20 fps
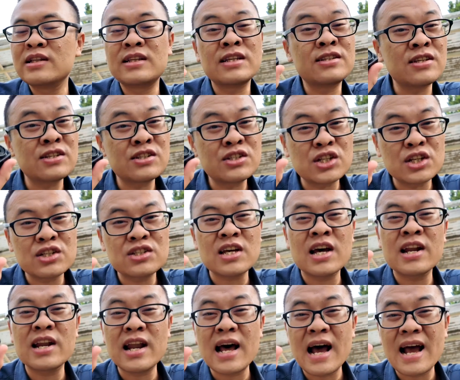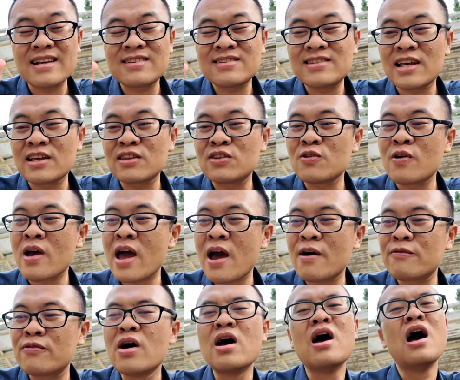This is just a nice thing to
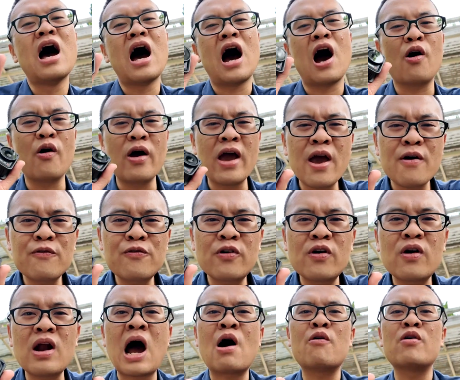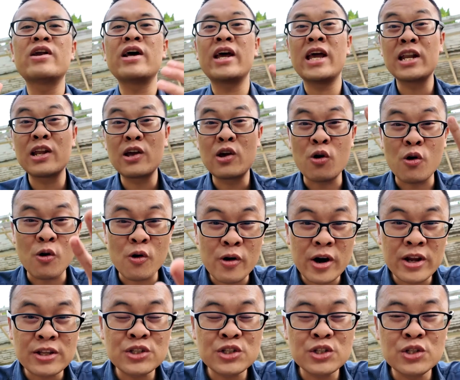have. However, I want to
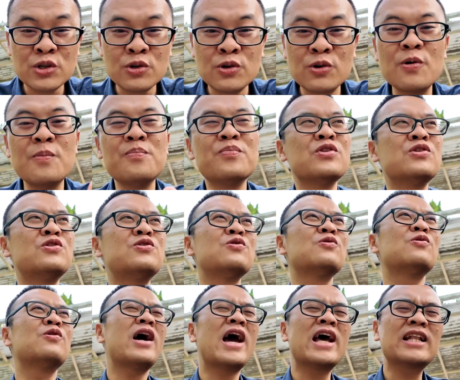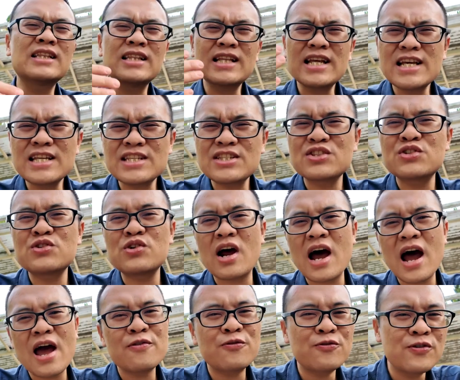encourage you to at least
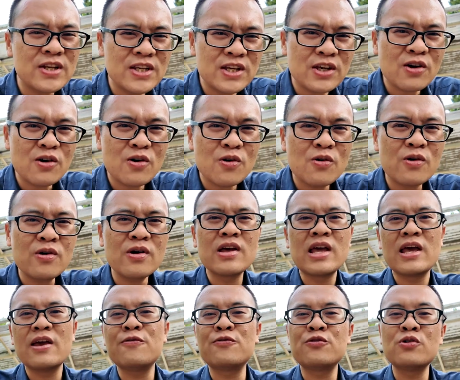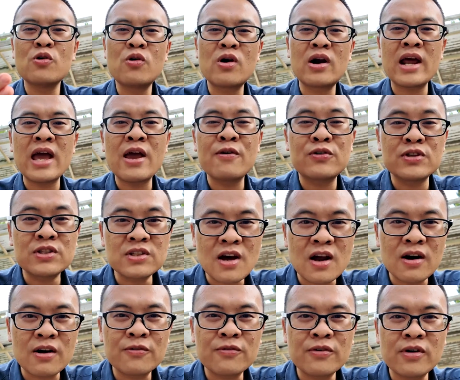try video if you are a
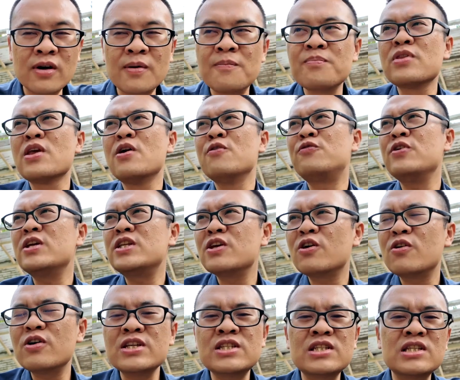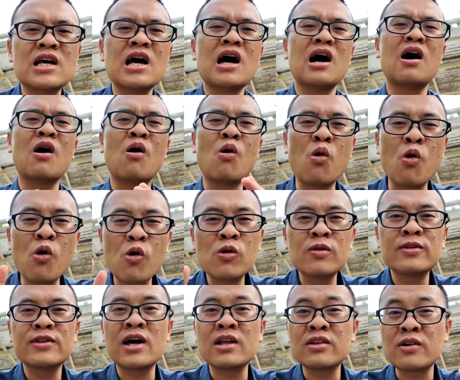photographer. Video is a
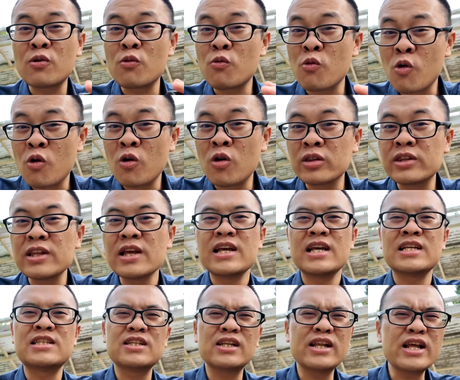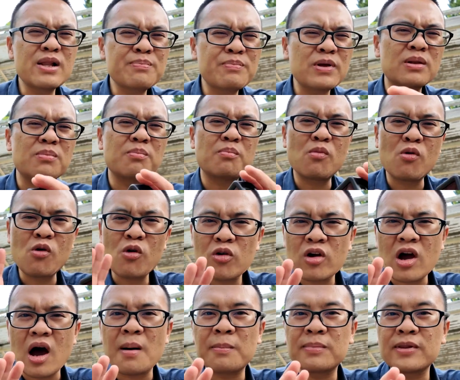whole nother world. It's a little bit more
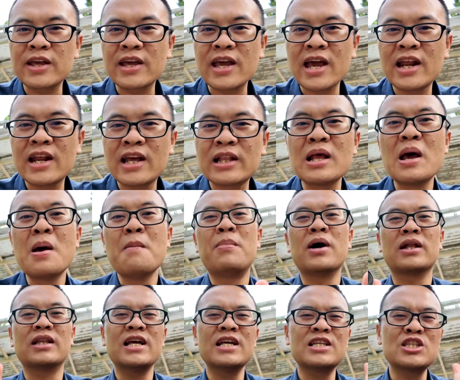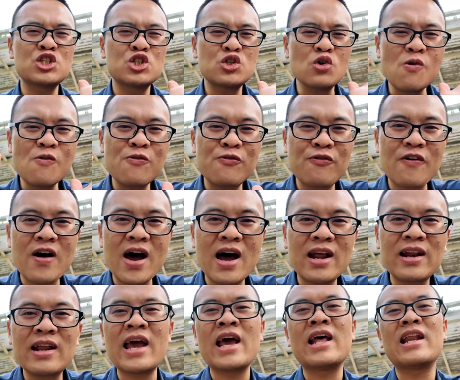complicated, but it's so
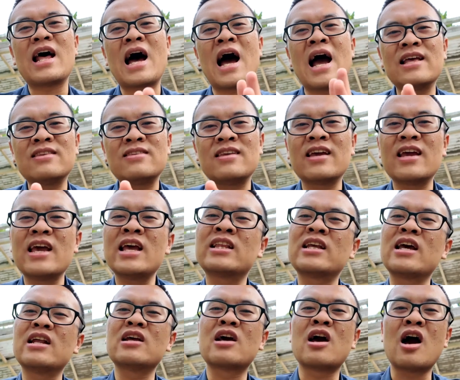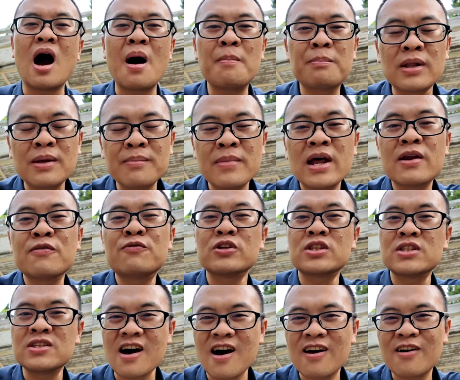fun and I think it can complement
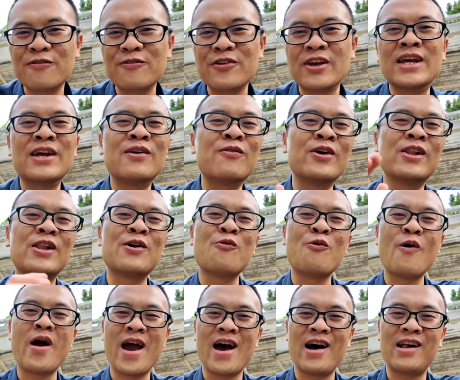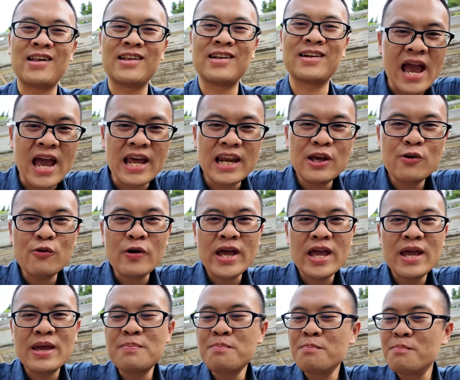photography really well.
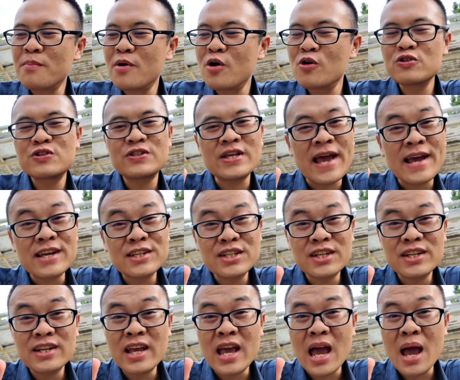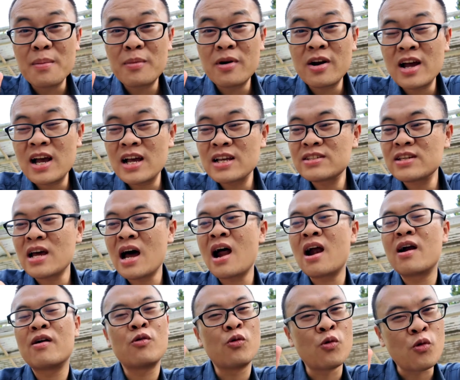Anyway, most action cameras
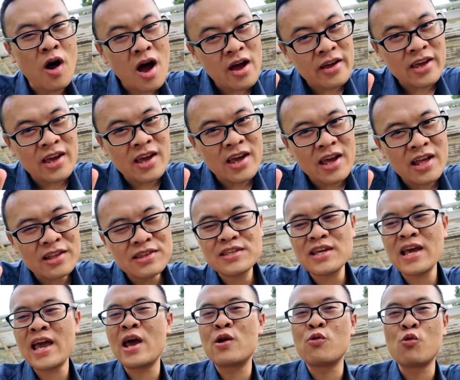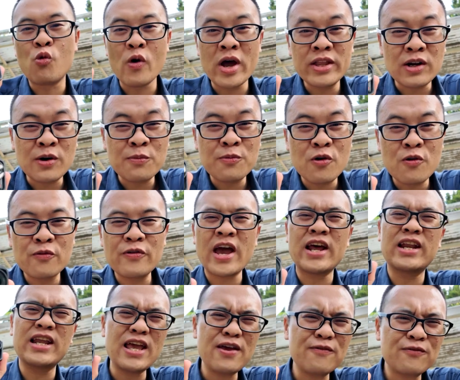are rugged and weatherproof
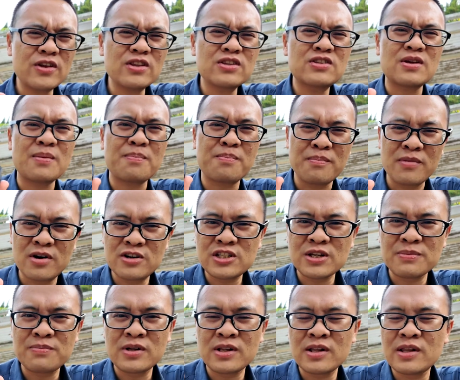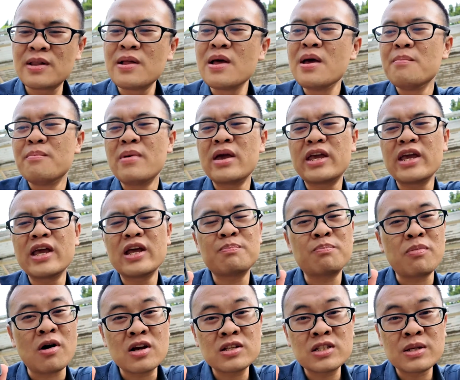and even submersible, making it
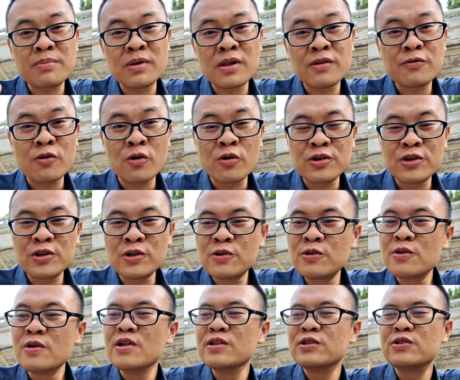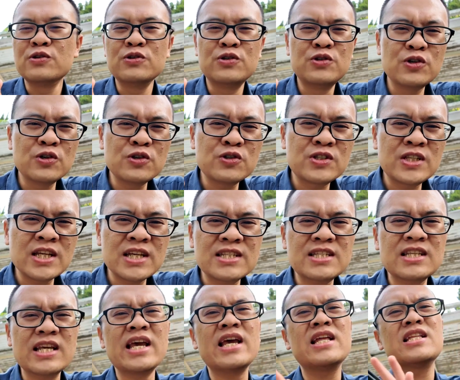possible for you to use
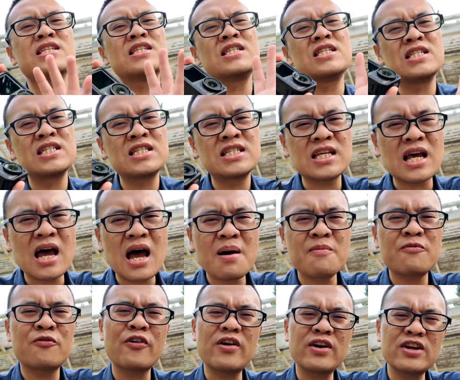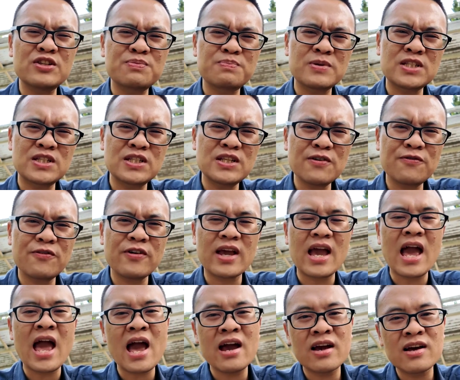this in some very specific
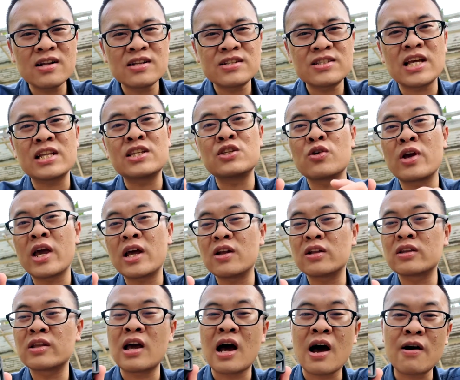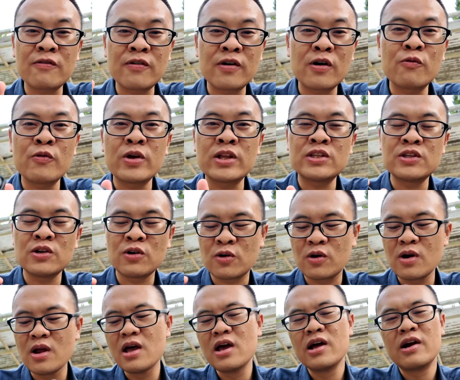angles that you cannot cover with your
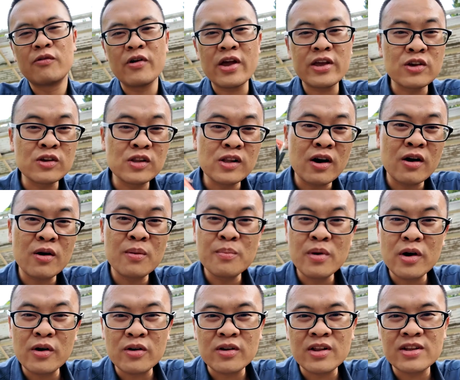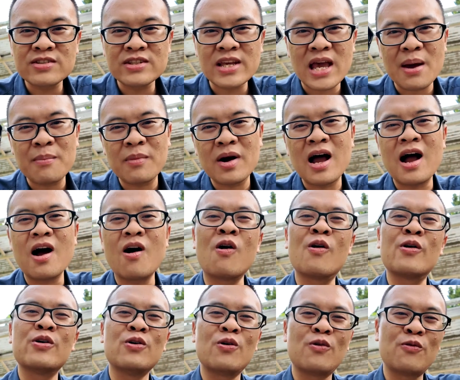regular mirrorless camera
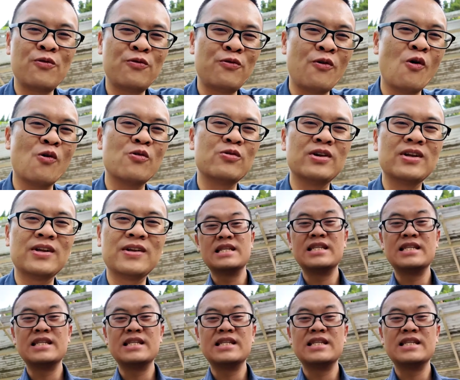or your phone.